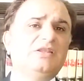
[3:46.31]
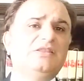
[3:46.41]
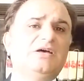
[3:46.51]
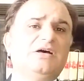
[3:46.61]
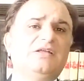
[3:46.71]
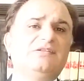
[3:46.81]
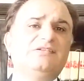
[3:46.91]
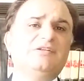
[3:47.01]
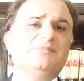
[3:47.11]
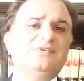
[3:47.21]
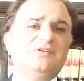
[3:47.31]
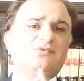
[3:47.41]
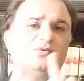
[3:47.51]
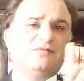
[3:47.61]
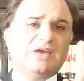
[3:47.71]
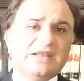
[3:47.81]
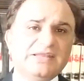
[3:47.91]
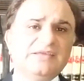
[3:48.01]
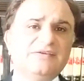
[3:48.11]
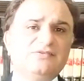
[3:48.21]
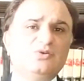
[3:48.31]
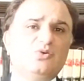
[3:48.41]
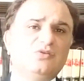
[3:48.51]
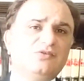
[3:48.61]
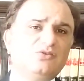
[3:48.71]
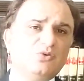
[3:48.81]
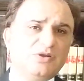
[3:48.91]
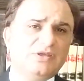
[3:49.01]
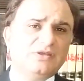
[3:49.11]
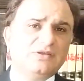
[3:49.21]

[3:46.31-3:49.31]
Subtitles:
the substance of allegation or the story